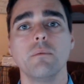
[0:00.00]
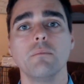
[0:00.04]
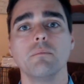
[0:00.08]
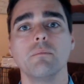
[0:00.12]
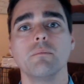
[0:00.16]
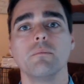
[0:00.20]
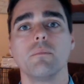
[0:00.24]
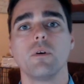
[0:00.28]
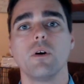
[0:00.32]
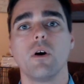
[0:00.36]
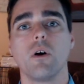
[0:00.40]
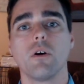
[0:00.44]

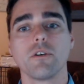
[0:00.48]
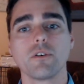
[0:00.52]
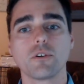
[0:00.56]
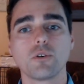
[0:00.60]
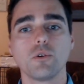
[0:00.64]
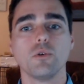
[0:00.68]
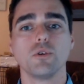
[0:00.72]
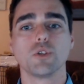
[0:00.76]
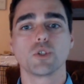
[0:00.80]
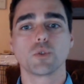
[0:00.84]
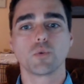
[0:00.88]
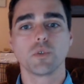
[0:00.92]
article
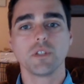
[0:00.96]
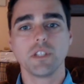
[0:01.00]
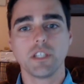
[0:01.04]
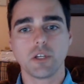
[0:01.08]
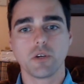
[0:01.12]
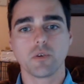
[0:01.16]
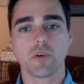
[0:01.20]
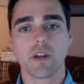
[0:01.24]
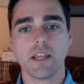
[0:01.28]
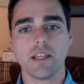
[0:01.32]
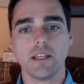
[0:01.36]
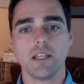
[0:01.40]
is really
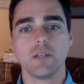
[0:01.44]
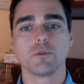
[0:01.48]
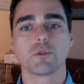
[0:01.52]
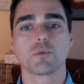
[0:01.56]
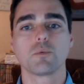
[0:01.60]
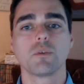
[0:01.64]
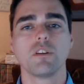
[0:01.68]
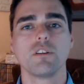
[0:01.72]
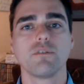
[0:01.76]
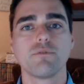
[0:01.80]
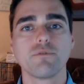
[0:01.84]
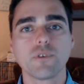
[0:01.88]
great. It was one of
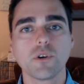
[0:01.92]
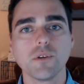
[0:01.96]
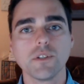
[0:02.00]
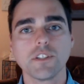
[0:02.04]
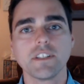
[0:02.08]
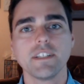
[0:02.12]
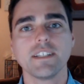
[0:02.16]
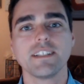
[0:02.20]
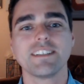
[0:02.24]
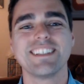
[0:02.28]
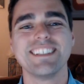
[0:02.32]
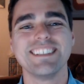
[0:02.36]
the first
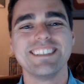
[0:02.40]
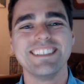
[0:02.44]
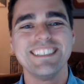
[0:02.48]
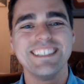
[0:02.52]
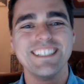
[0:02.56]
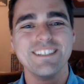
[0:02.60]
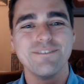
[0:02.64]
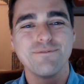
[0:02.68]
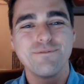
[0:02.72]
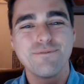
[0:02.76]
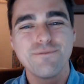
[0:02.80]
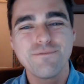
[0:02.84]
things that
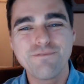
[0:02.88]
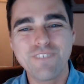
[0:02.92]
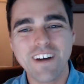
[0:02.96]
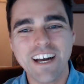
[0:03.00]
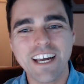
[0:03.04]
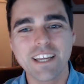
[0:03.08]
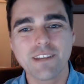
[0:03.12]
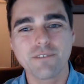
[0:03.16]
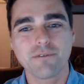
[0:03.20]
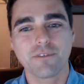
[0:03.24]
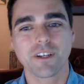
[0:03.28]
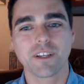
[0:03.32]

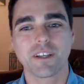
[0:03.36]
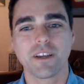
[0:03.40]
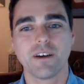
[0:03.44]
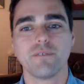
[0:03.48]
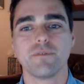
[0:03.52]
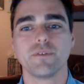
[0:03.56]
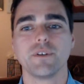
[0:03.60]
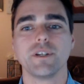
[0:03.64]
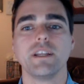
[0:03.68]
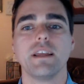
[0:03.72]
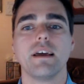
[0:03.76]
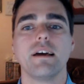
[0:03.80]
define
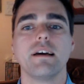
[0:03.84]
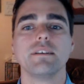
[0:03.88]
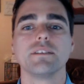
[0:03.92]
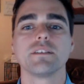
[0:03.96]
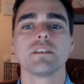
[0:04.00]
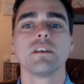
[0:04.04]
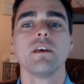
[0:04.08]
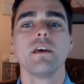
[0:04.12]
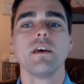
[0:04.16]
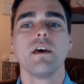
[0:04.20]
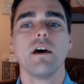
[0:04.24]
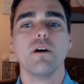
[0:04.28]
recovery as
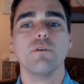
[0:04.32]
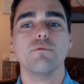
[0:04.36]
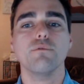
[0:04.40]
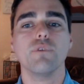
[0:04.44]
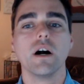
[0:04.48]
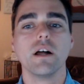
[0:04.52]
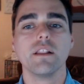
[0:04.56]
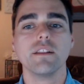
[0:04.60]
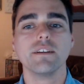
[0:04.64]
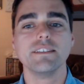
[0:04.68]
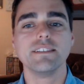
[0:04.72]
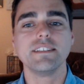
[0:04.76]
a
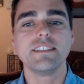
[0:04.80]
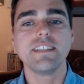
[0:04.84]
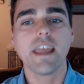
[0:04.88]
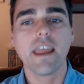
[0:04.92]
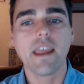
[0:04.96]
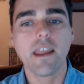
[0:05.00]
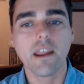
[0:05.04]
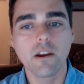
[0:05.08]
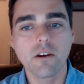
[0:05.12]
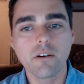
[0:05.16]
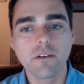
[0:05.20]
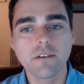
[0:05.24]

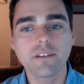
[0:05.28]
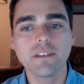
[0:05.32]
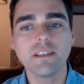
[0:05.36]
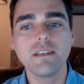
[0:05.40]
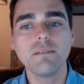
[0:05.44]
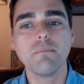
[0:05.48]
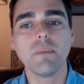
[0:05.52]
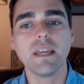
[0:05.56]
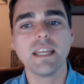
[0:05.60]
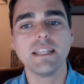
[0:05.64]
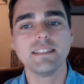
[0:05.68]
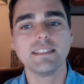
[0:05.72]
voluntarily
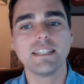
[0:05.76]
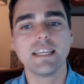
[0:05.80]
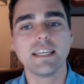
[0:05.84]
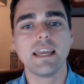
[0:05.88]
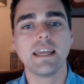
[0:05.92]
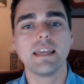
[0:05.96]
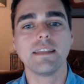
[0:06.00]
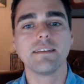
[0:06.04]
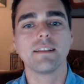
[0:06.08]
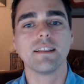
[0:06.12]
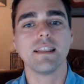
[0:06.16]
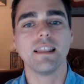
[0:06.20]

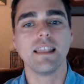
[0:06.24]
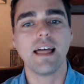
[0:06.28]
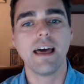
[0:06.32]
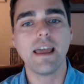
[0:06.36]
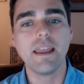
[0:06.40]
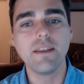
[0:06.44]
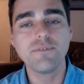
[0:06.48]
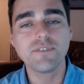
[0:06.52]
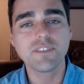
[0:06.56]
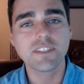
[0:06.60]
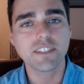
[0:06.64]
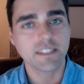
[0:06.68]
maintained
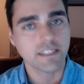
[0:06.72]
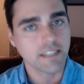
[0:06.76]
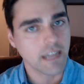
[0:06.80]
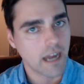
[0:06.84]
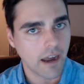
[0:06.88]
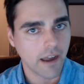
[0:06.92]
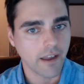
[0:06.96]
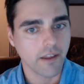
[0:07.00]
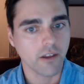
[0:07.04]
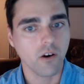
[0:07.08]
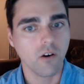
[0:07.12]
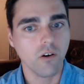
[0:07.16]

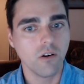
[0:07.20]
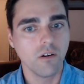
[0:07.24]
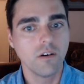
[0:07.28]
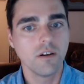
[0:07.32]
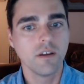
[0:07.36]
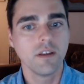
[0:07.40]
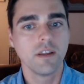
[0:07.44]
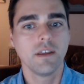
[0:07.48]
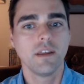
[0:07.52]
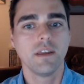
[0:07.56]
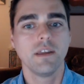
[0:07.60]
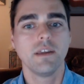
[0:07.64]
lifestyle
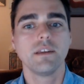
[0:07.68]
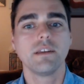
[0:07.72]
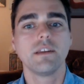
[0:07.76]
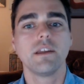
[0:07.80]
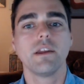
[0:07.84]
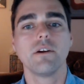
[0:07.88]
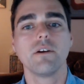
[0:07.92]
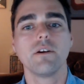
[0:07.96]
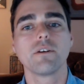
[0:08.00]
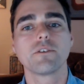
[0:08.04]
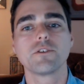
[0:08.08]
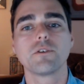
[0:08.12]

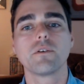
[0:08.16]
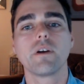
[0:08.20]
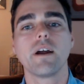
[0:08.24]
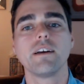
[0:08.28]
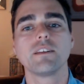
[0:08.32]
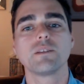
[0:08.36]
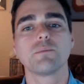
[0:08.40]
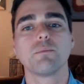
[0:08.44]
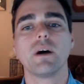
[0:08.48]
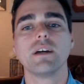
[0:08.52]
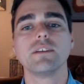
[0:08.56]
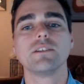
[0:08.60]
characterized
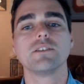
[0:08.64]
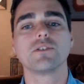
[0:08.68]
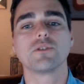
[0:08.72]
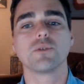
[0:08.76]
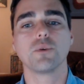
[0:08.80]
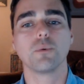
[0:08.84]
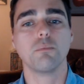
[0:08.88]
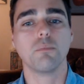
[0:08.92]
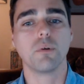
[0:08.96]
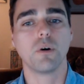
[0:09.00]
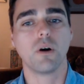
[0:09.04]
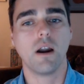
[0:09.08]
by
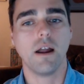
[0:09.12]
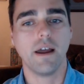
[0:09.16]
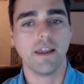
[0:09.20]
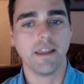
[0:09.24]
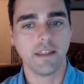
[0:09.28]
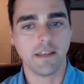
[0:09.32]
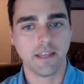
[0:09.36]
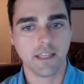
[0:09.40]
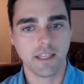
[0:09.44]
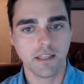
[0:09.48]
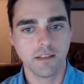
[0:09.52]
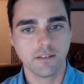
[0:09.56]

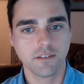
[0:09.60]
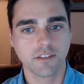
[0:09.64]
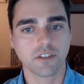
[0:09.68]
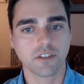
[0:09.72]
sobriety. So